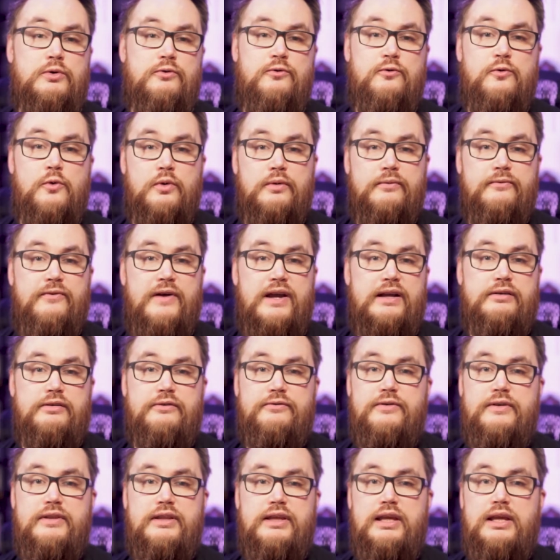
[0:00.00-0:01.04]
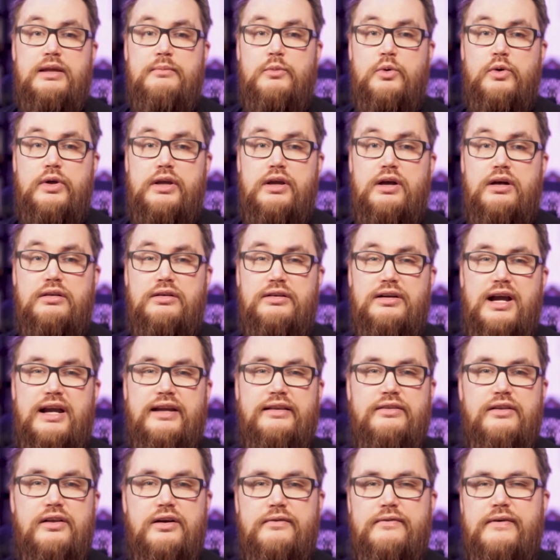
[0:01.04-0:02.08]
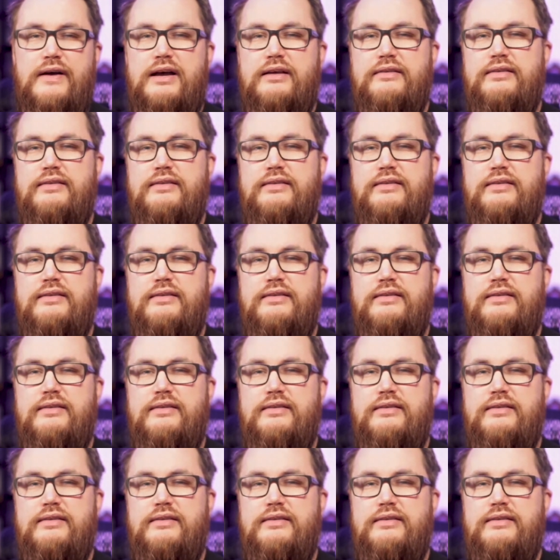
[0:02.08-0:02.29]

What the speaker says: form factor for the Game Boy Color, I love how